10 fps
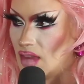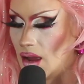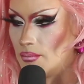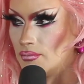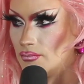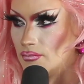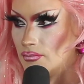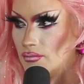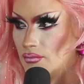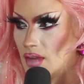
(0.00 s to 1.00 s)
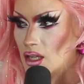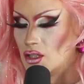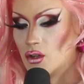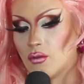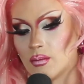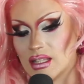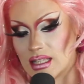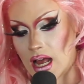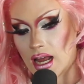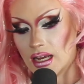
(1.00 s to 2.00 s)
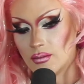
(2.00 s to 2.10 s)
Yeah. So you go from the side